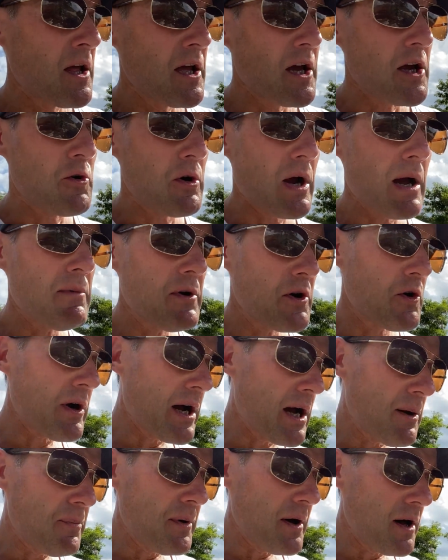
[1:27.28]
a grandma and
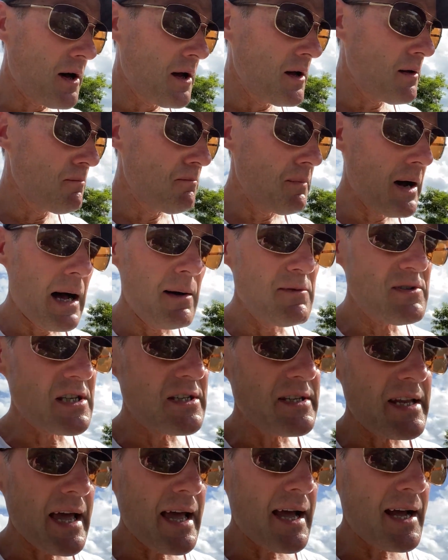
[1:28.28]
grandpa, moms
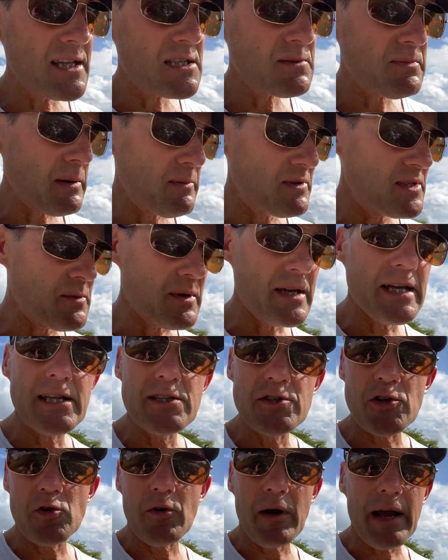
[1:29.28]
and dads, maybe some
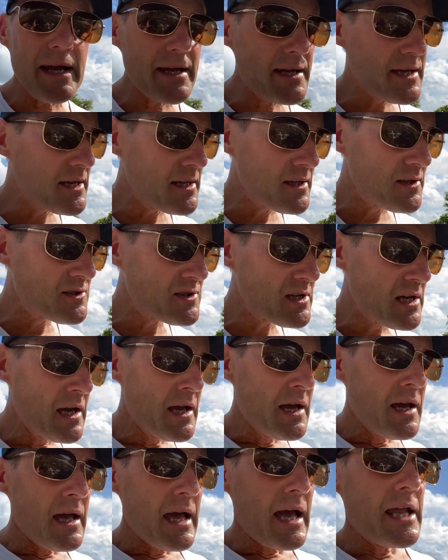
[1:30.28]
kids or grandkids.
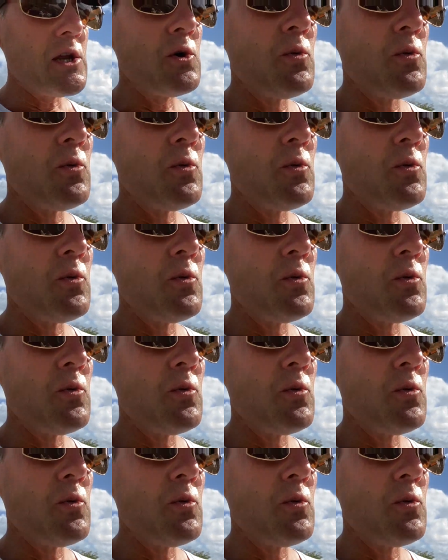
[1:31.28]
And